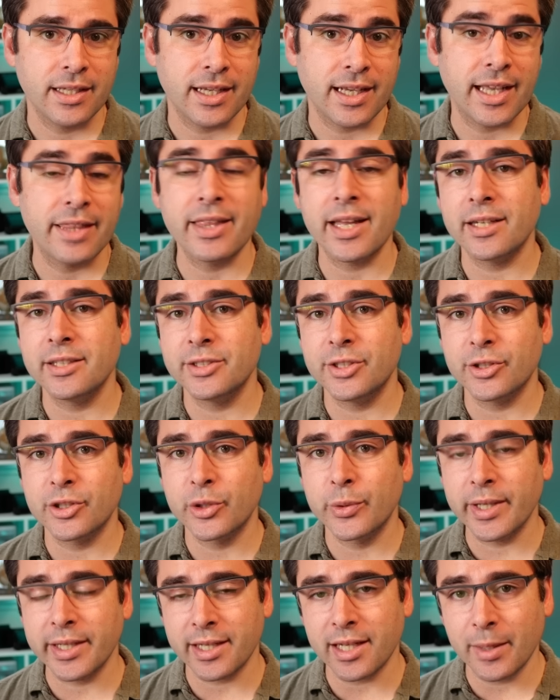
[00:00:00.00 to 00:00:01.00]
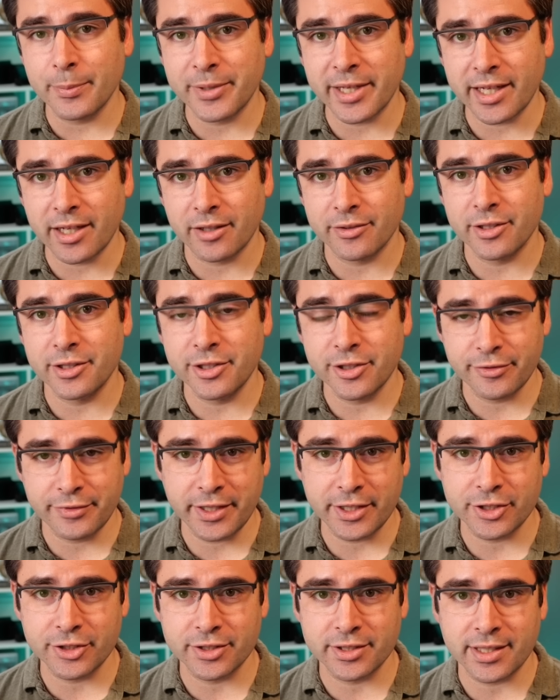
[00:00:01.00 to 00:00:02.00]
And that is your quick update on the new
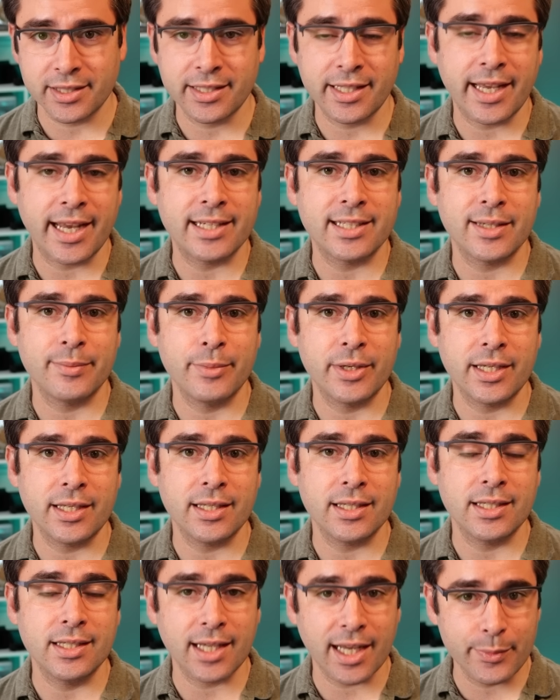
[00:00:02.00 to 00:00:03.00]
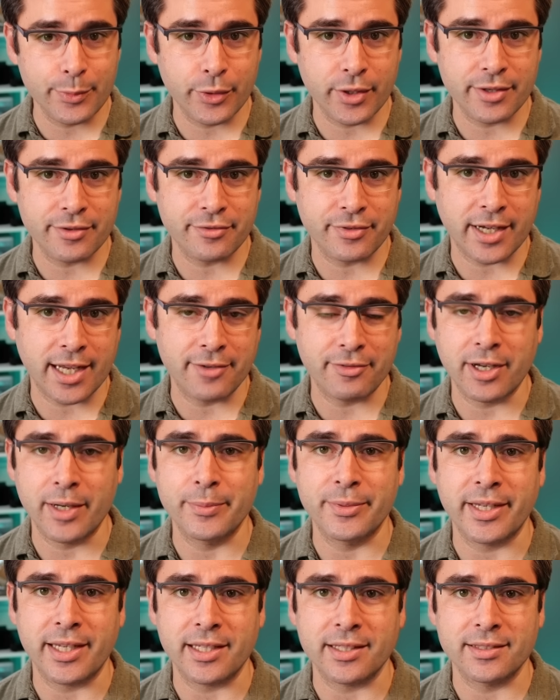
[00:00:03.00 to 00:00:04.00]
features in the ATEM Mini 9.5
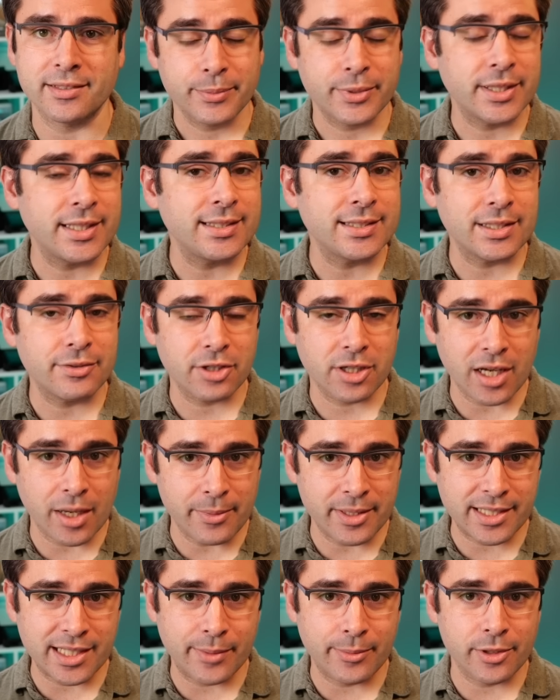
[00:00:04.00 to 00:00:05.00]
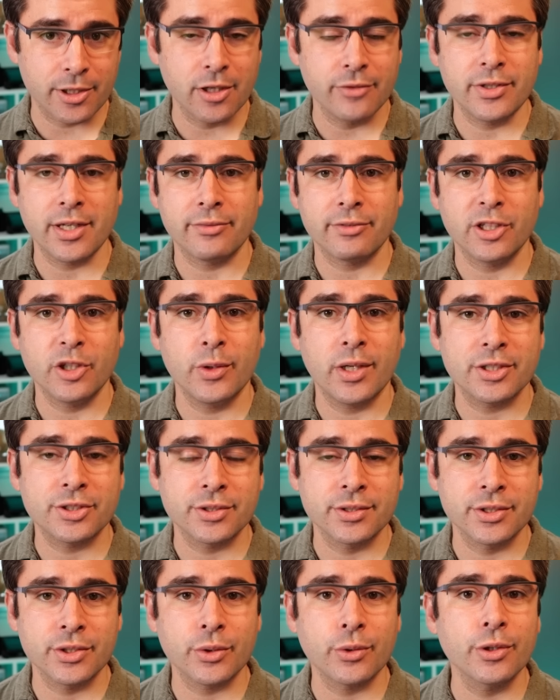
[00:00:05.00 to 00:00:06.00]
update. Please leave a comment down below if you have any
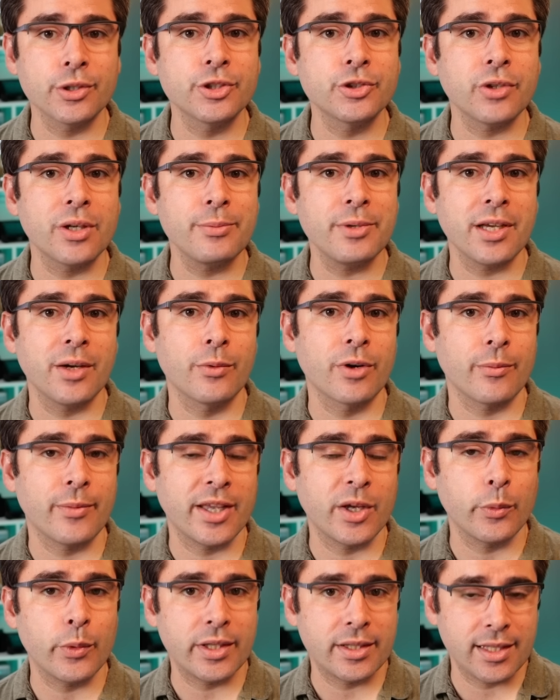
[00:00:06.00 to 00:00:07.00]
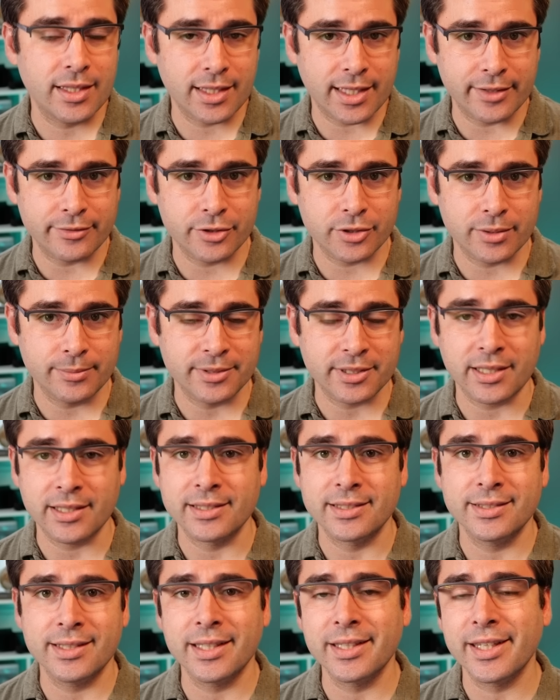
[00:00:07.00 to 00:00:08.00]
questions or join me on one of my weekly live streams on
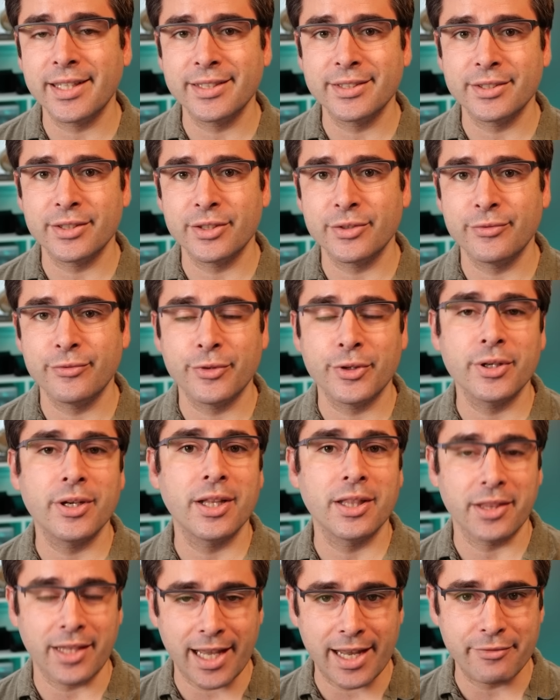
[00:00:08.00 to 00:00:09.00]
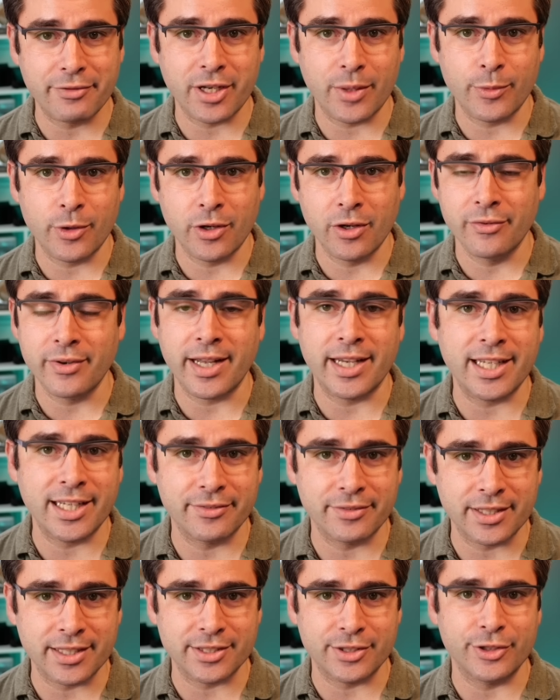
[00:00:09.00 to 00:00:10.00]
Sundays for a live demo of any
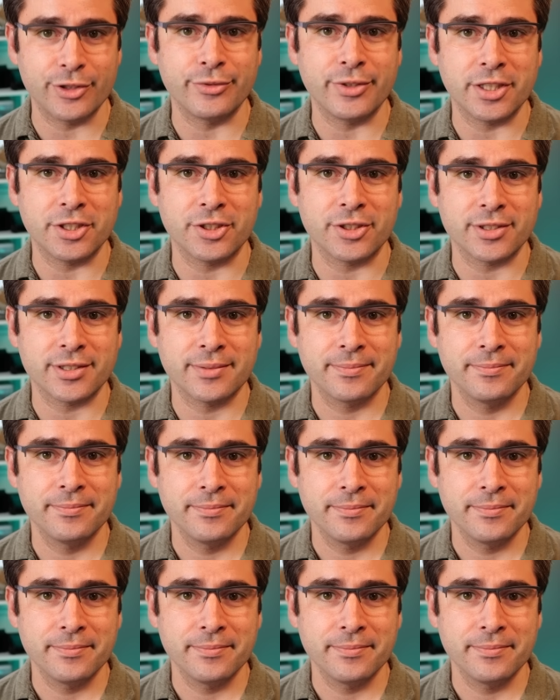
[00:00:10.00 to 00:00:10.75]
of these new features.